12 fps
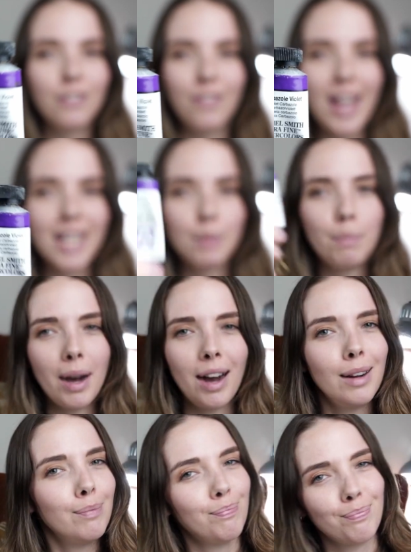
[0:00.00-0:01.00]
face,
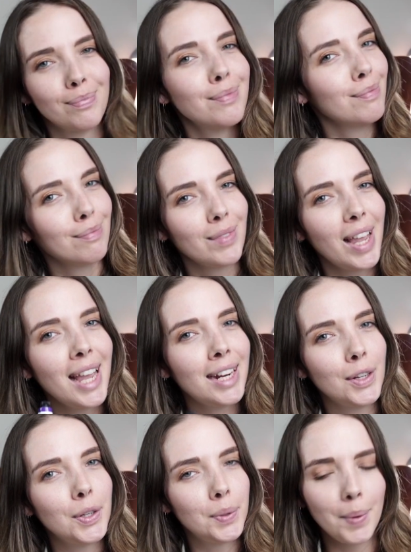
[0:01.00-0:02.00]
but in
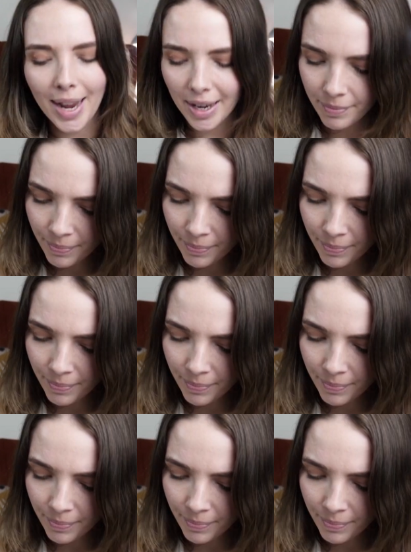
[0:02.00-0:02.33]
a good way.